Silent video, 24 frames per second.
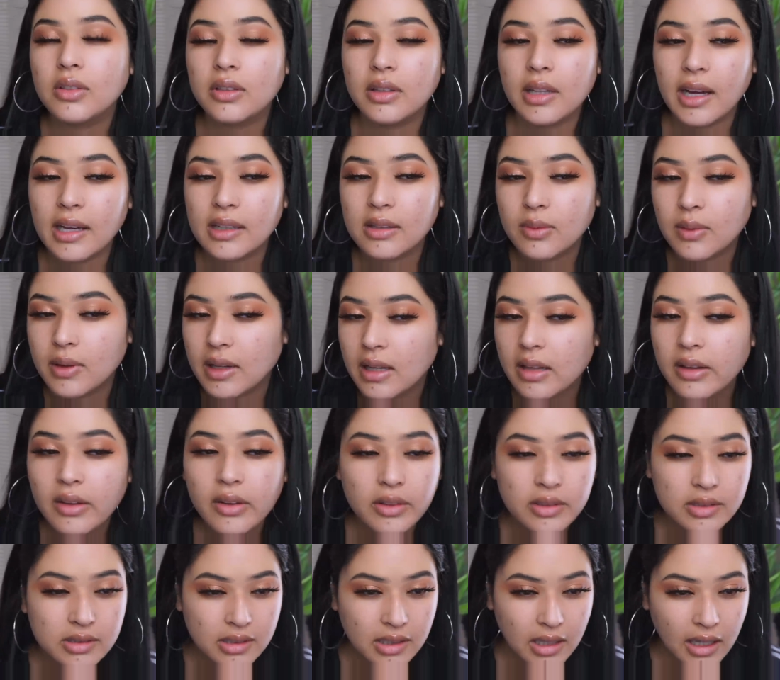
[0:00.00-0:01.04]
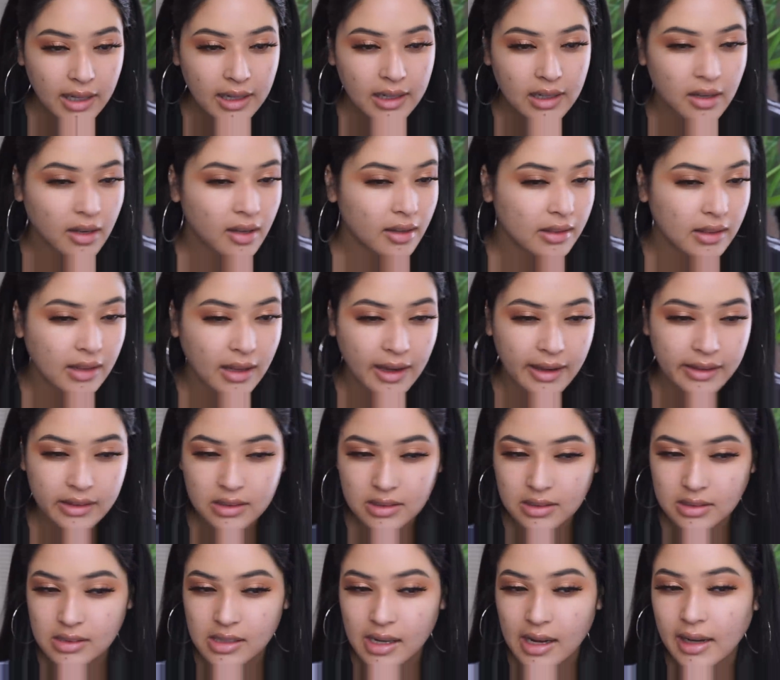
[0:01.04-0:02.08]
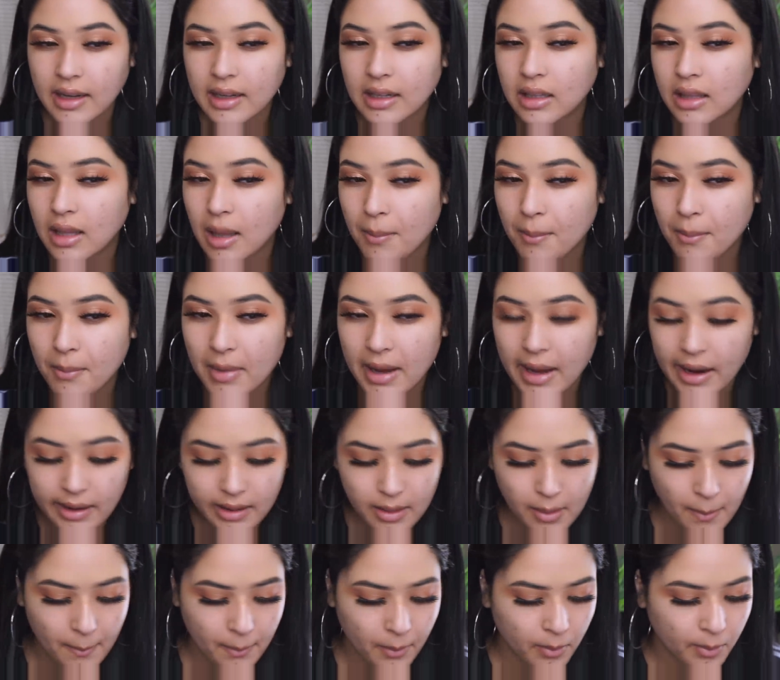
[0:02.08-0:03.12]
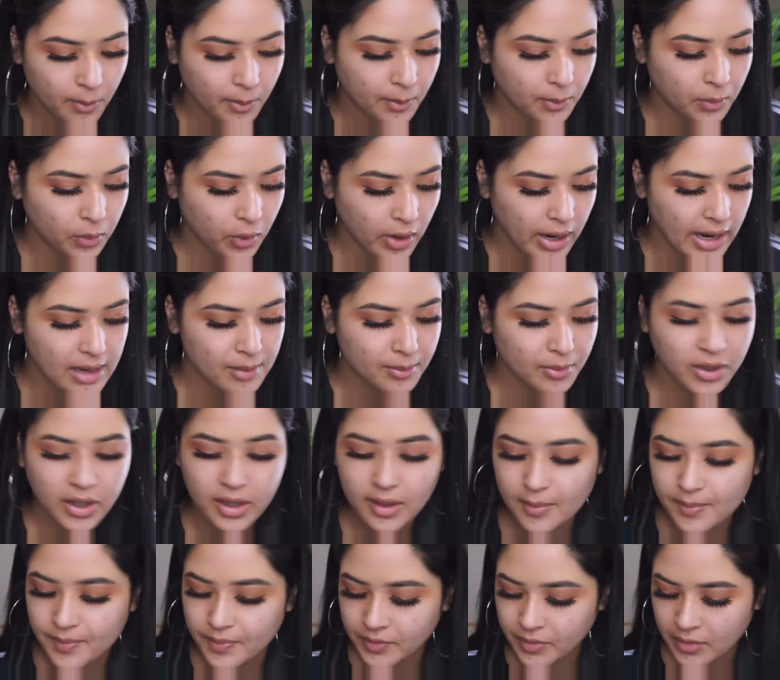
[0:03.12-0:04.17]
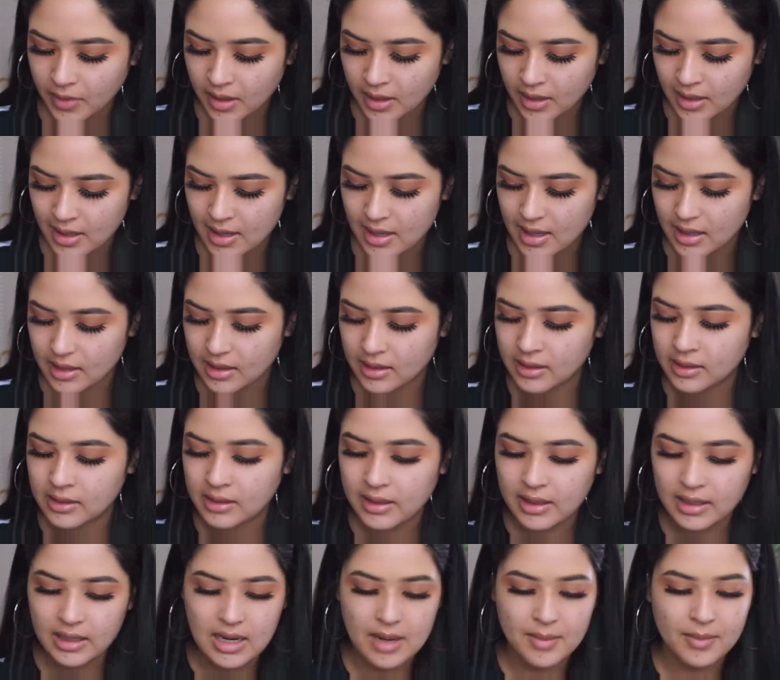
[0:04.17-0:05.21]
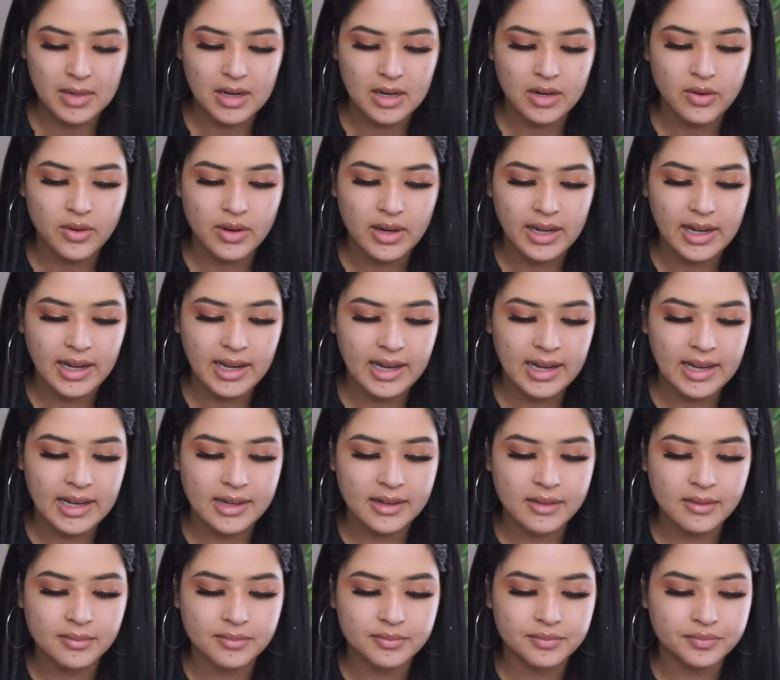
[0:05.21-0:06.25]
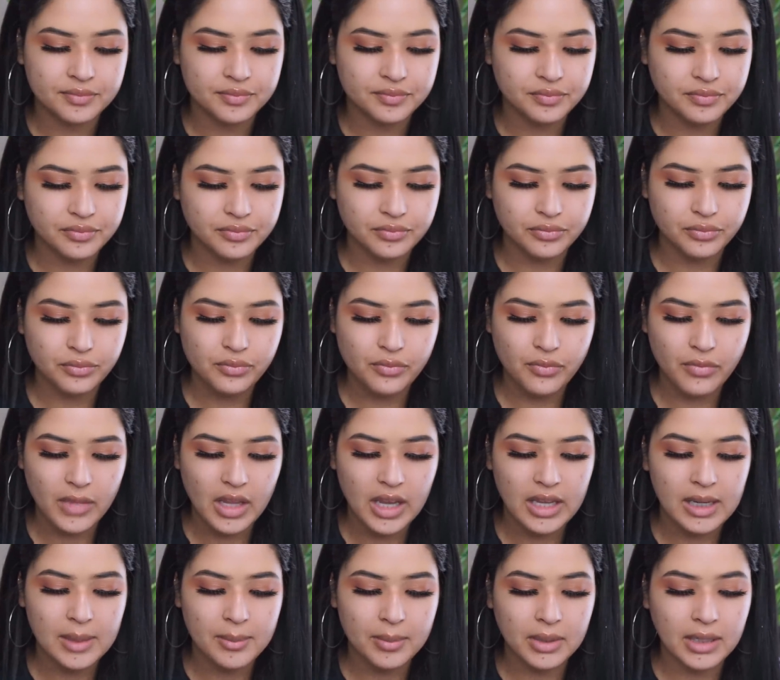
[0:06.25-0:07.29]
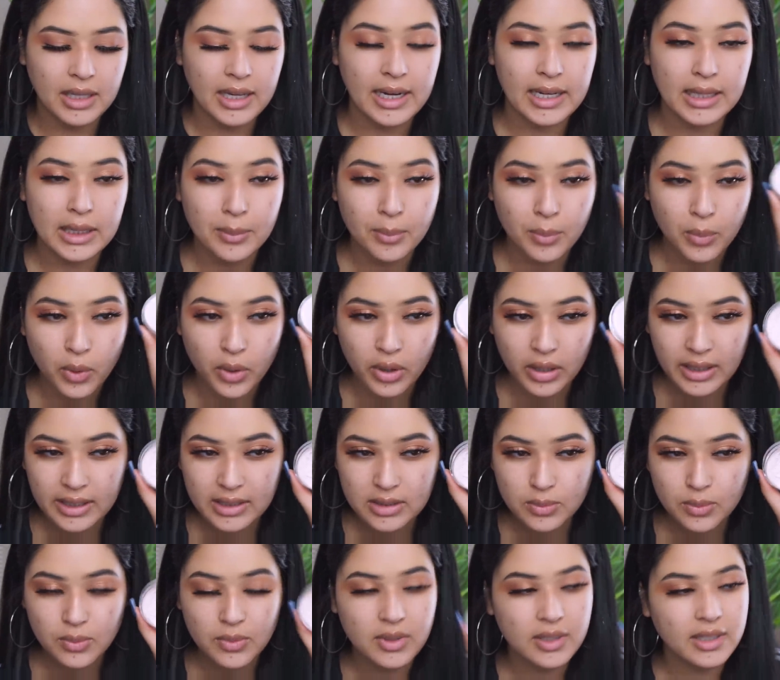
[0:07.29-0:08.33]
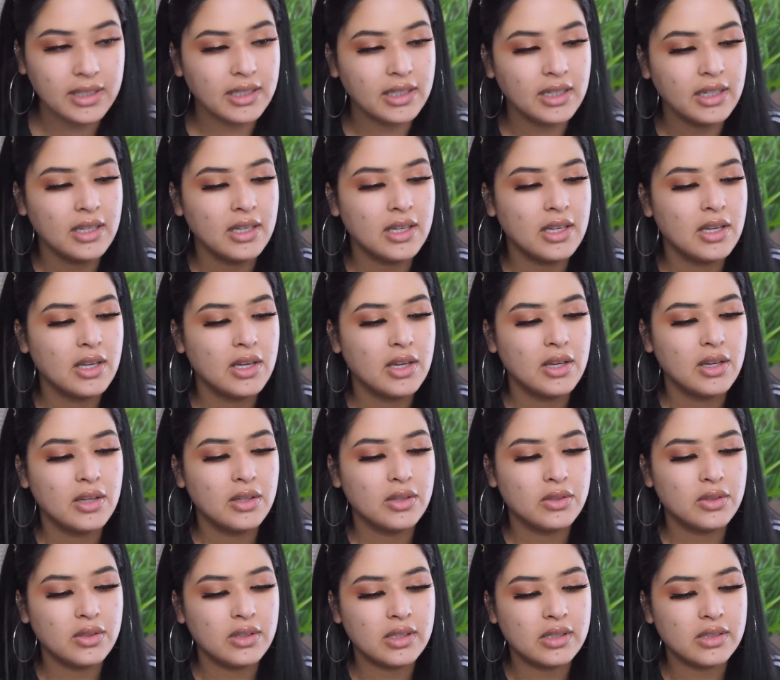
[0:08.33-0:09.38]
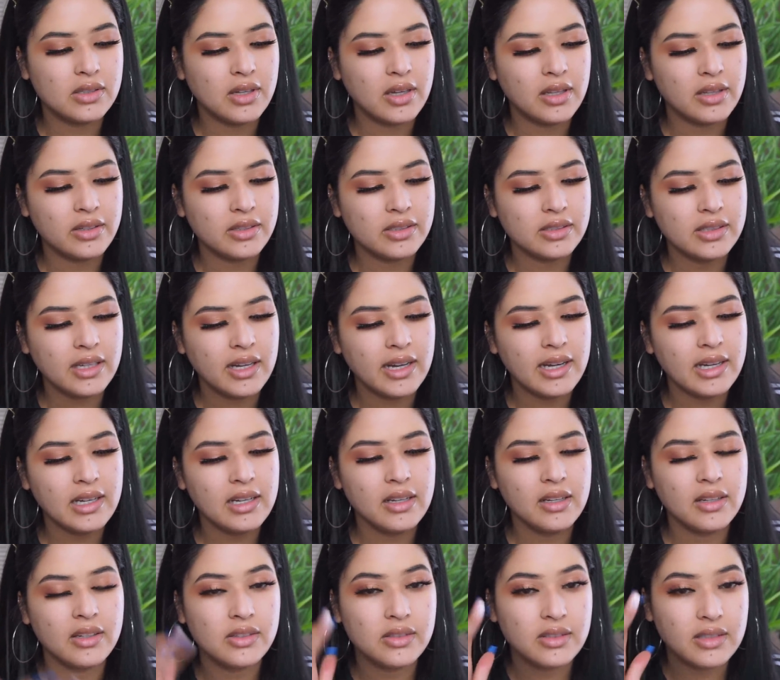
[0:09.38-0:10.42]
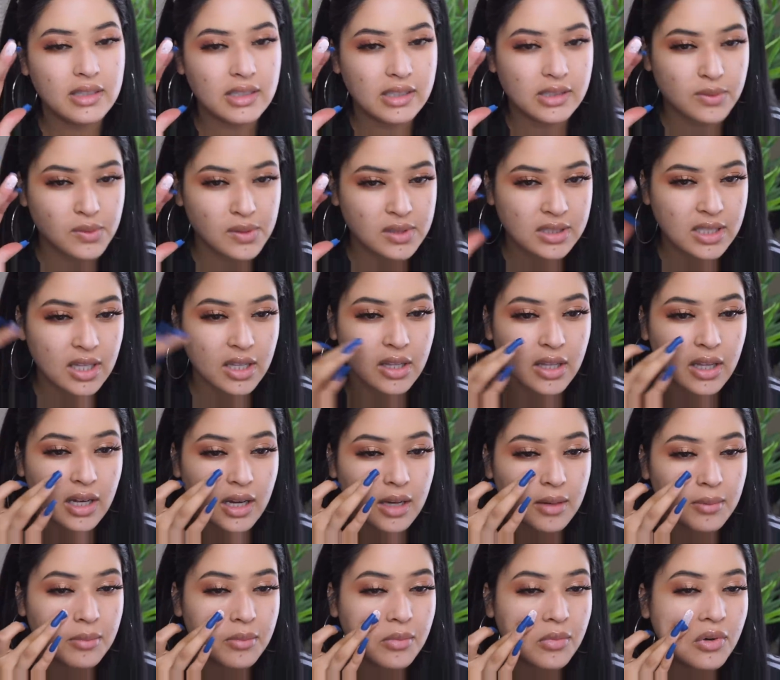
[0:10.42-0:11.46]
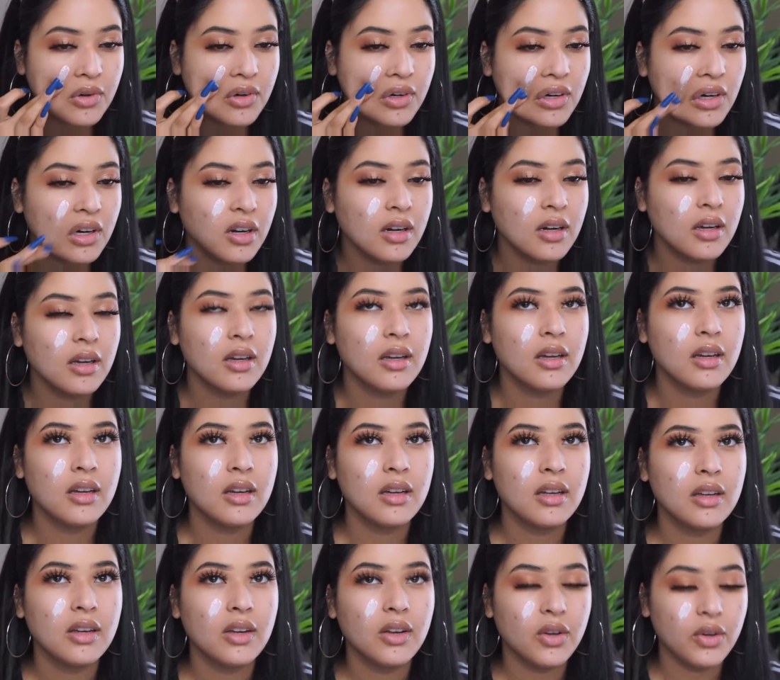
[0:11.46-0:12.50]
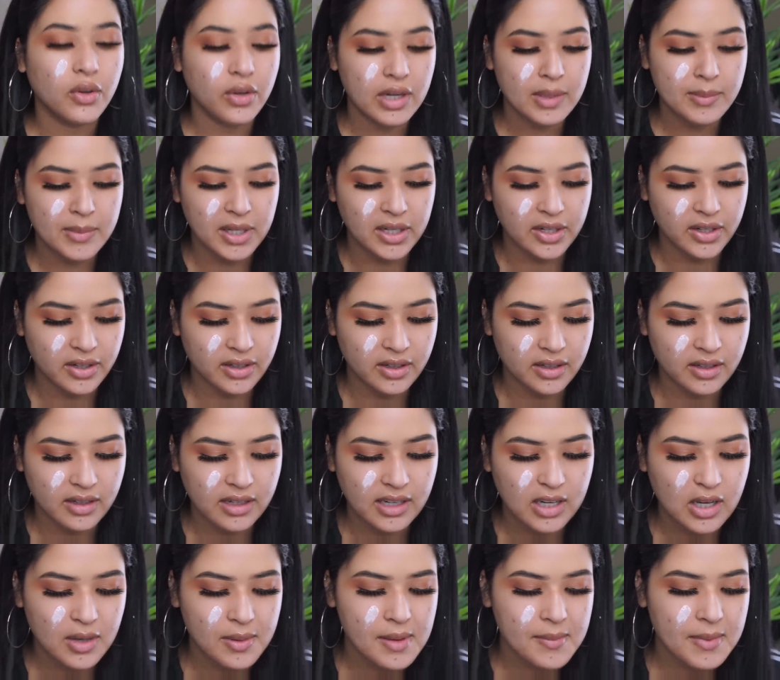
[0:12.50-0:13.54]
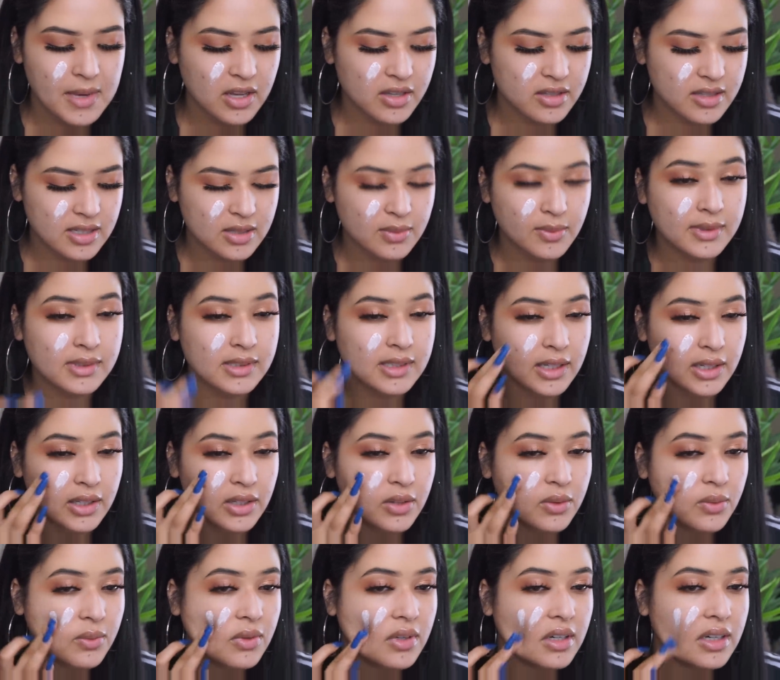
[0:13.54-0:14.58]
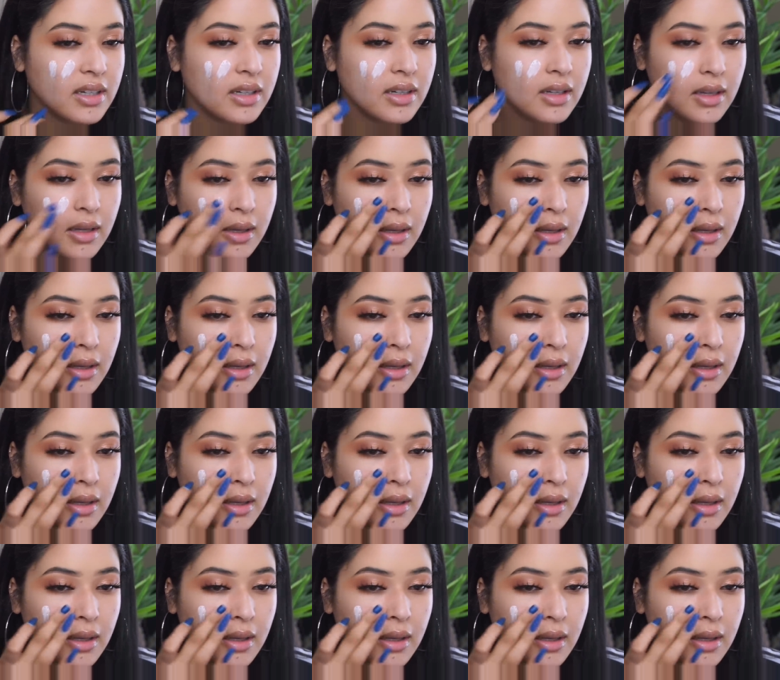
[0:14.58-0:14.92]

That's what it looks like on that side, the matte primer. And then I'm gonna go ahead and apply the poreless one to this other side. You see this one's a lot more creamier. It could be because this one's a new one.